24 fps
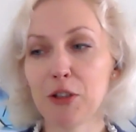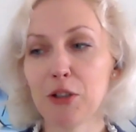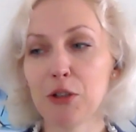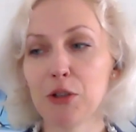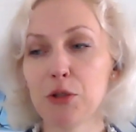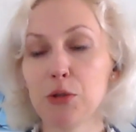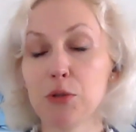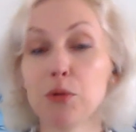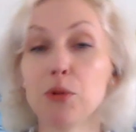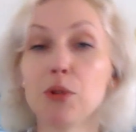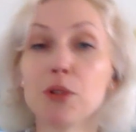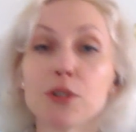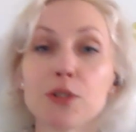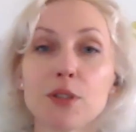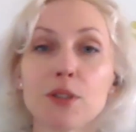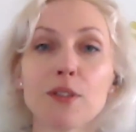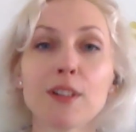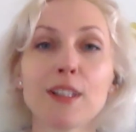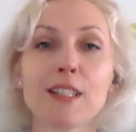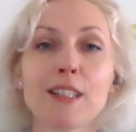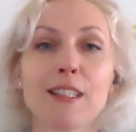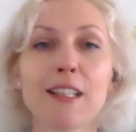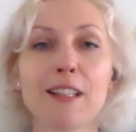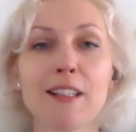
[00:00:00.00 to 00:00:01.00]
you also
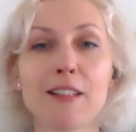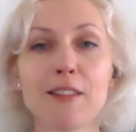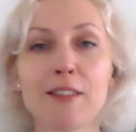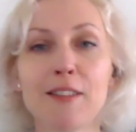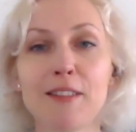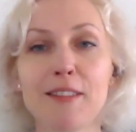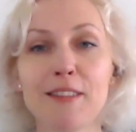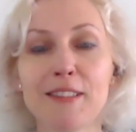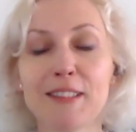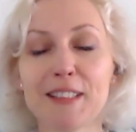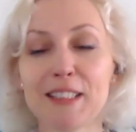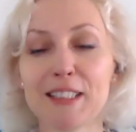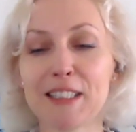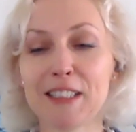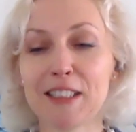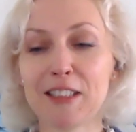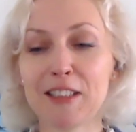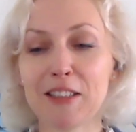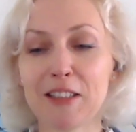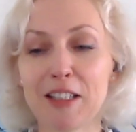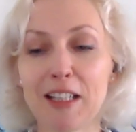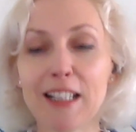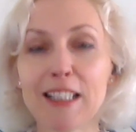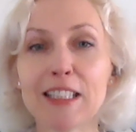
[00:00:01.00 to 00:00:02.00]
get
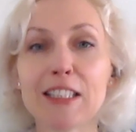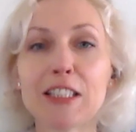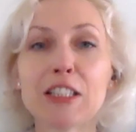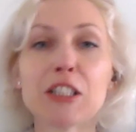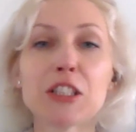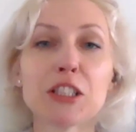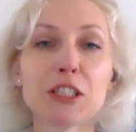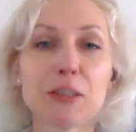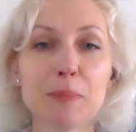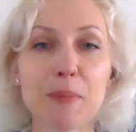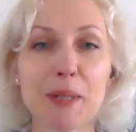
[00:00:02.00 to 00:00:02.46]
alert